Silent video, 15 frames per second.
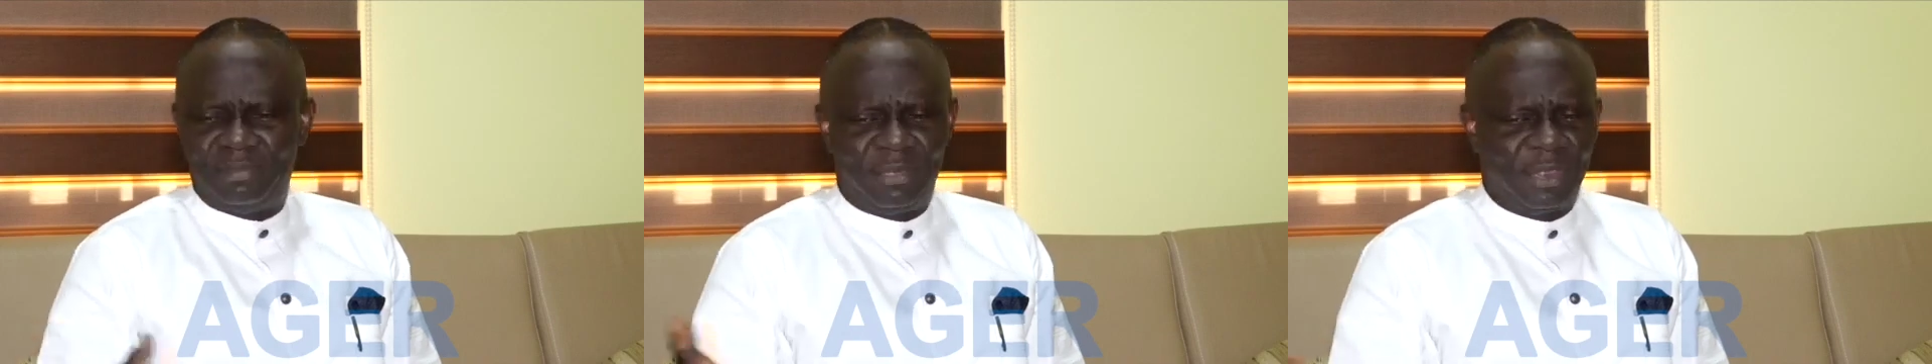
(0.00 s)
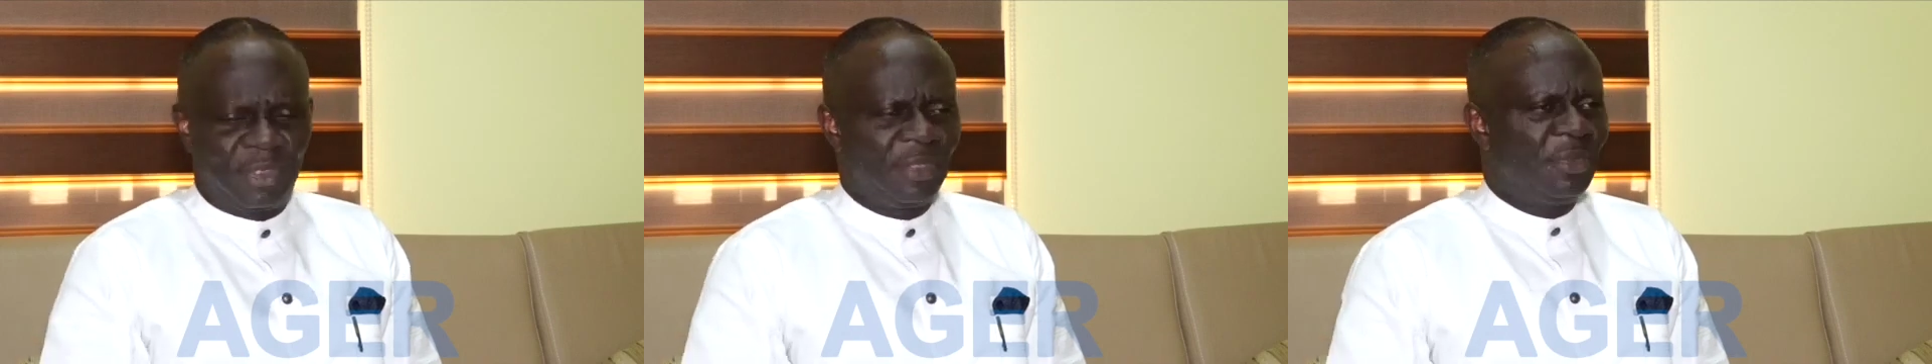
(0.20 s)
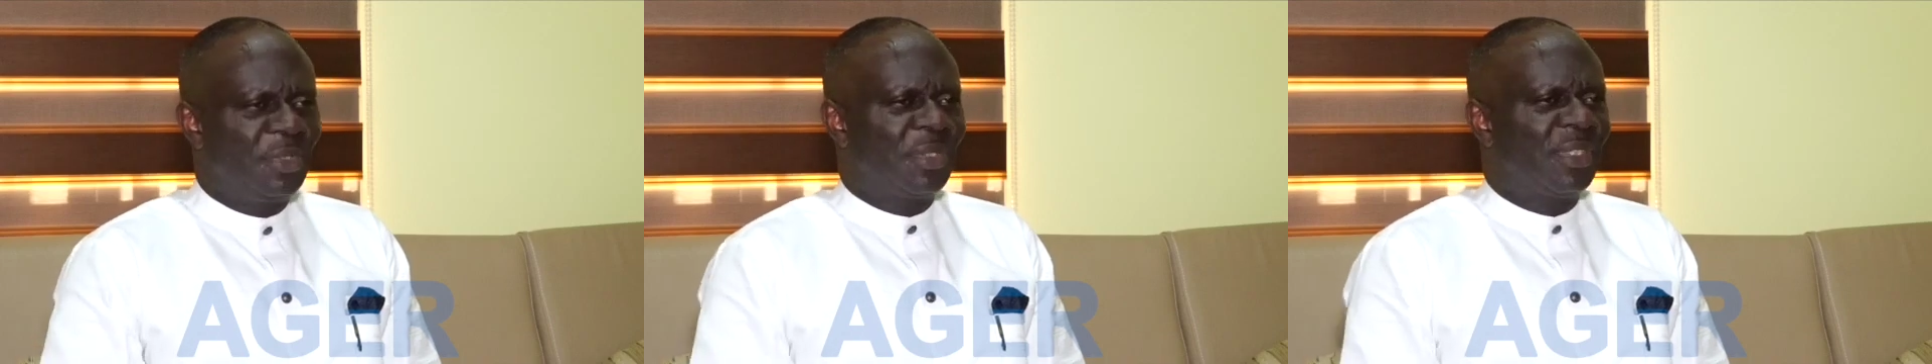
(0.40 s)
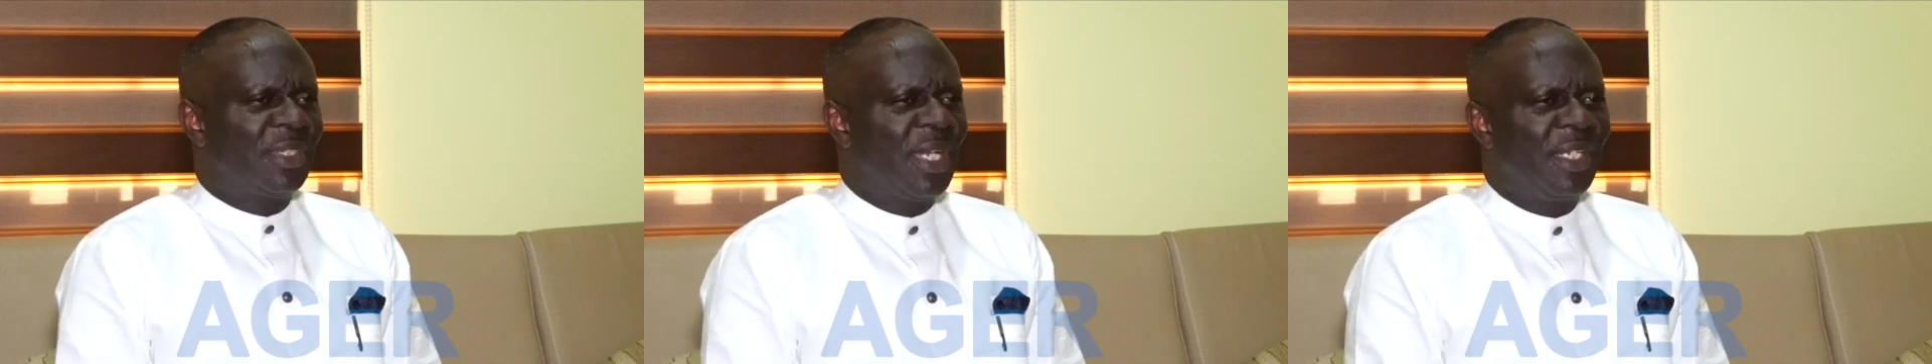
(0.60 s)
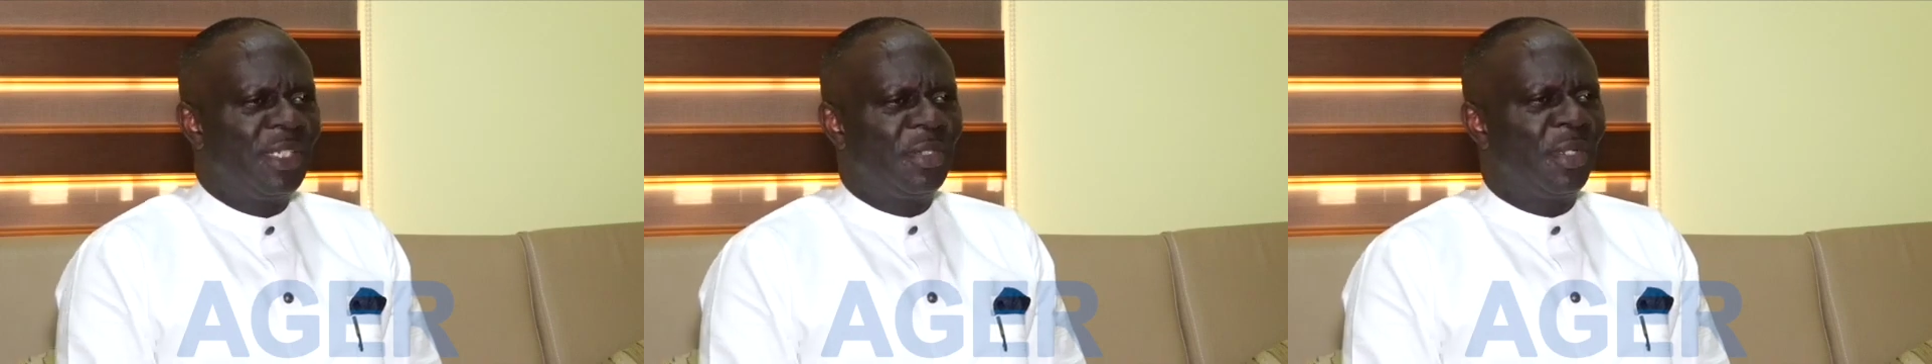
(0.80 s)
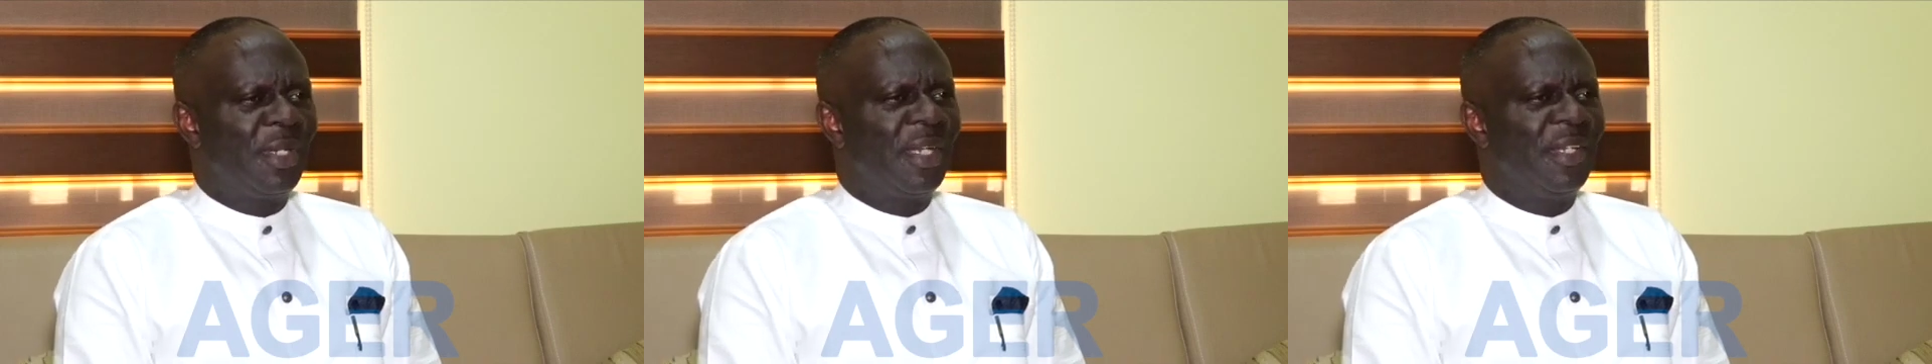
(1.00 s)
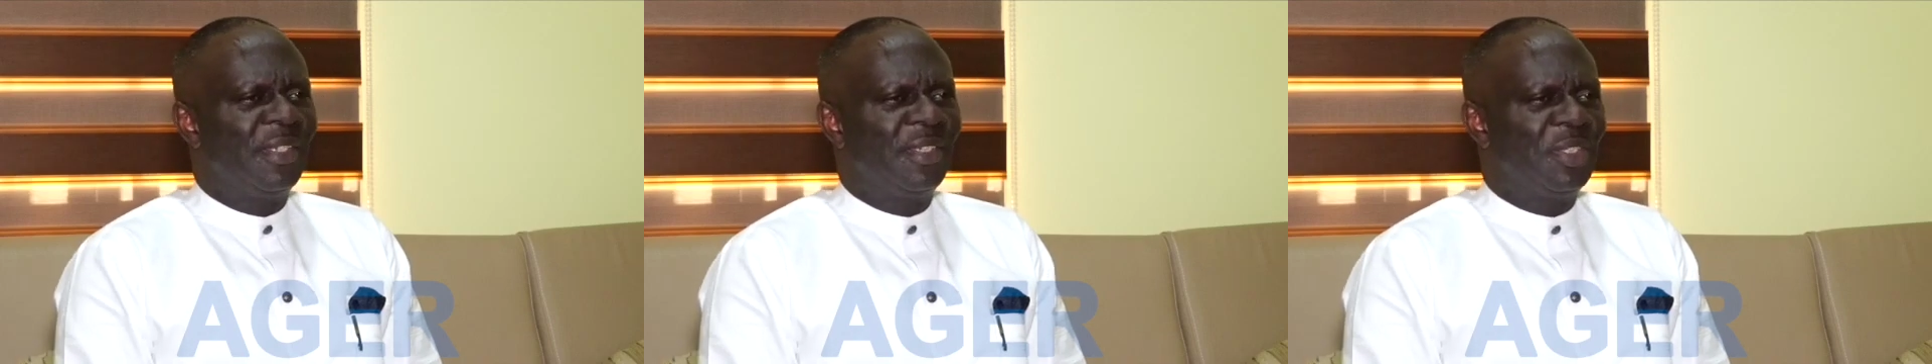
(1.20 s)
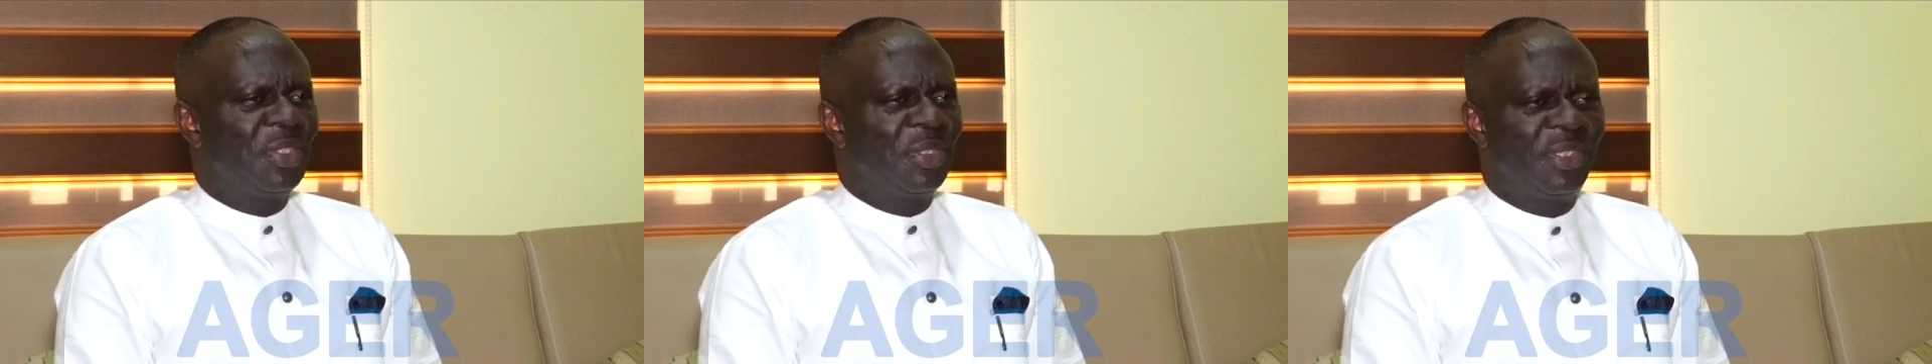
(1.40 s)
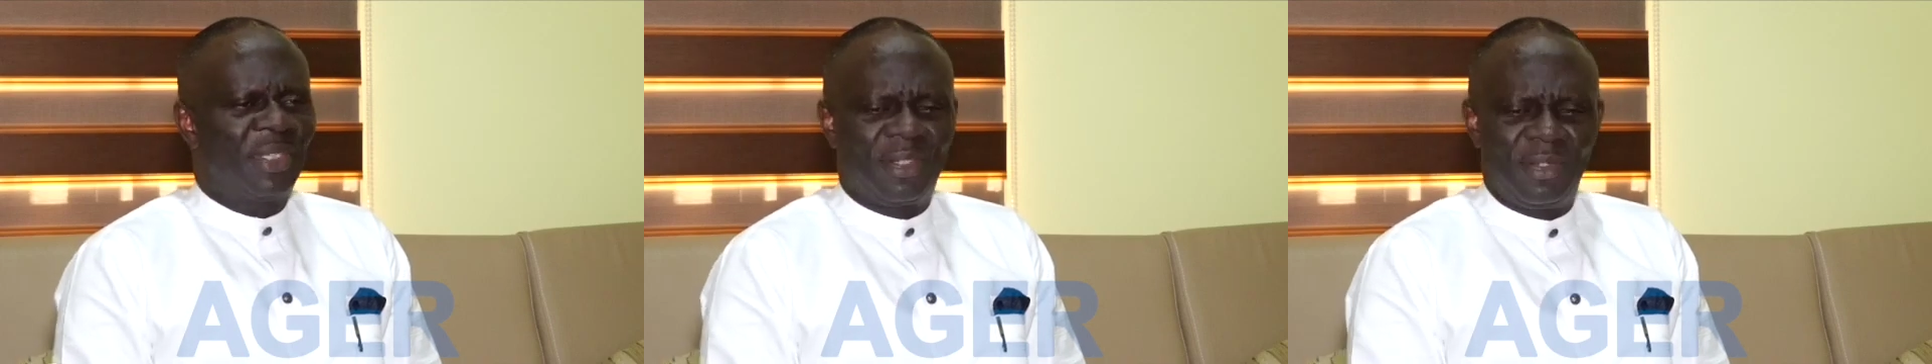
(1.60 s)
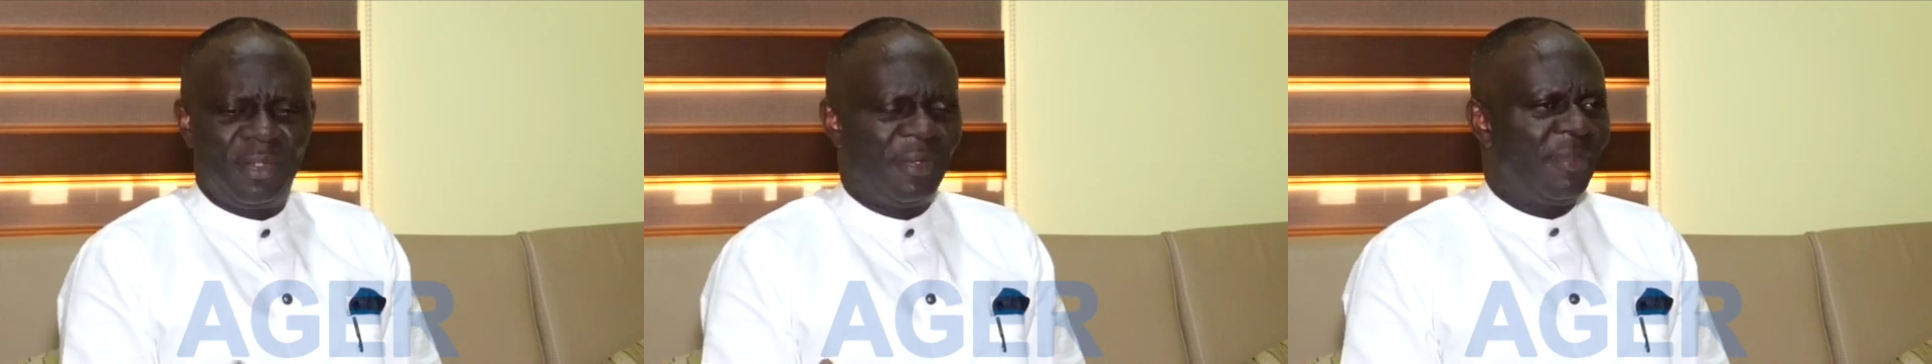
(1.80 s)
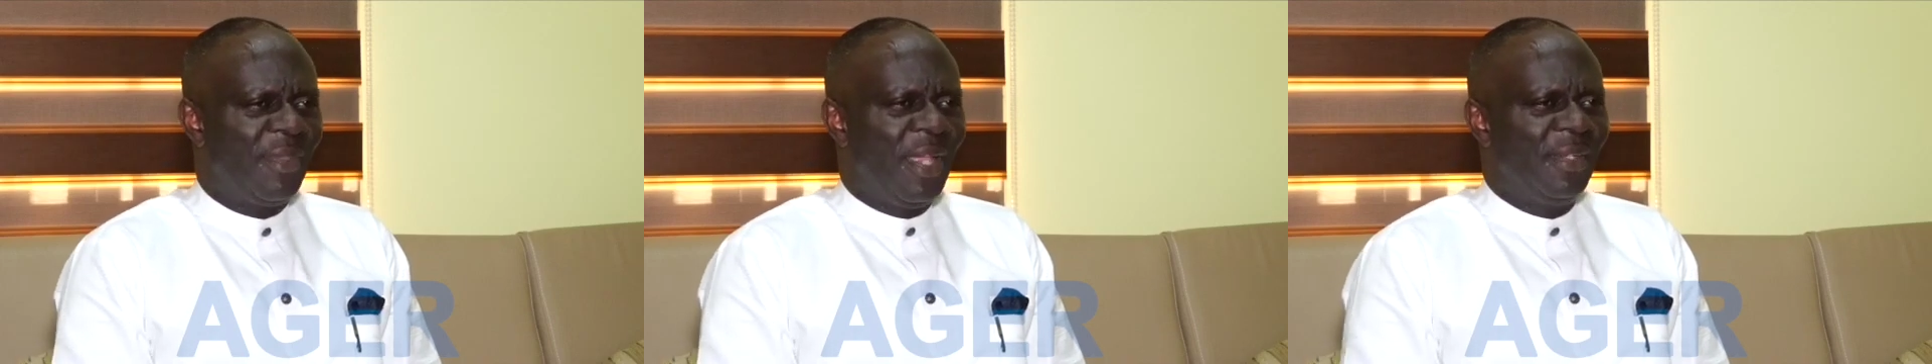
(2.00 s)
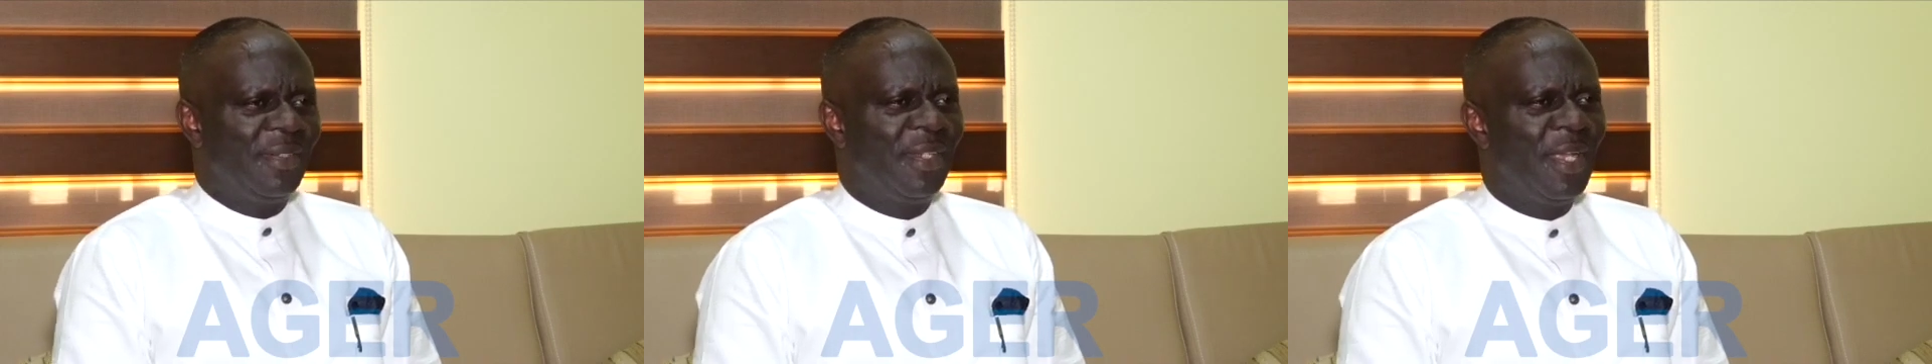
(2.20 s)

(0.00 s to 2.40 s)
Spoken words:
civil society organizations and all of that.